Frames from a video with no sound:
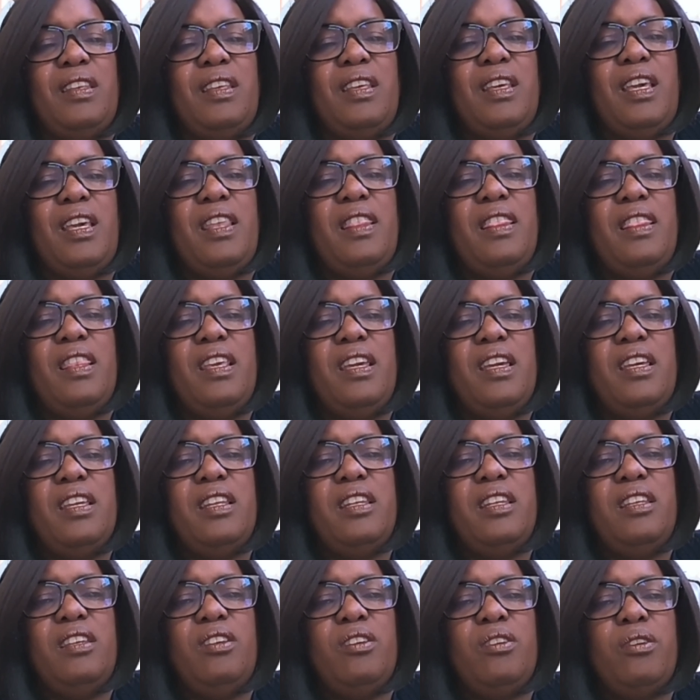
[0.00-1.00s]
And
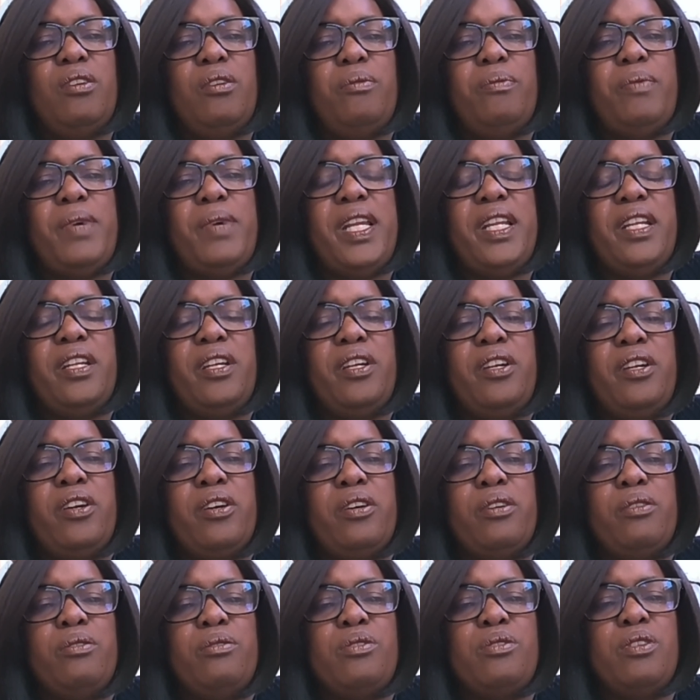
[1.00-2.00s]
then you're ready to
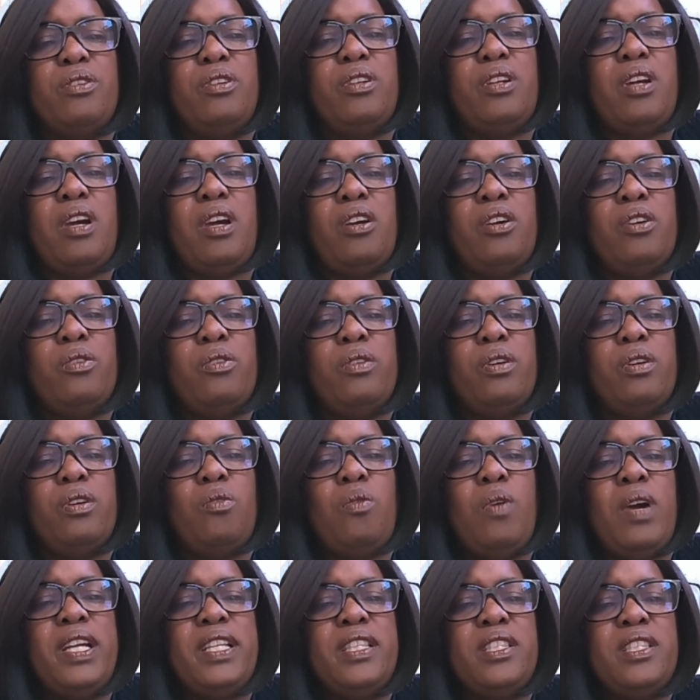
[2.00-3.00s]
go. So you're not going
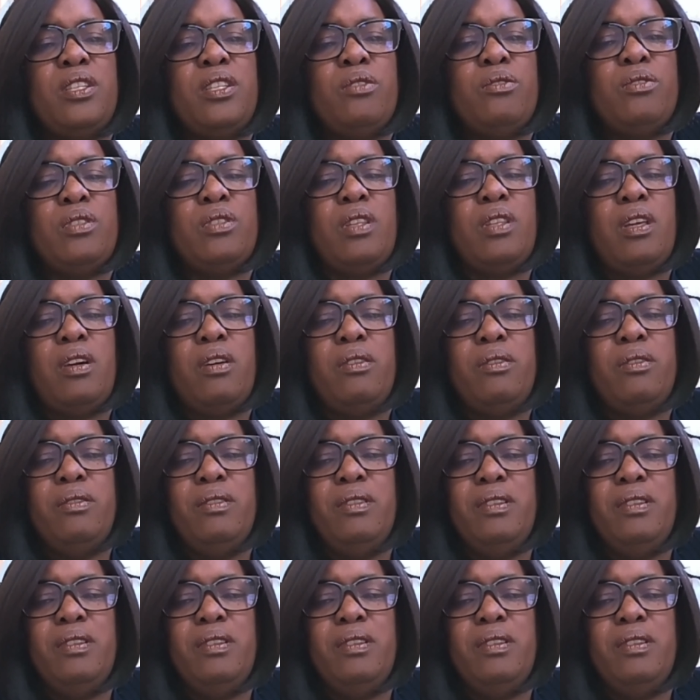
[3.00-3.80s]
quite so slow.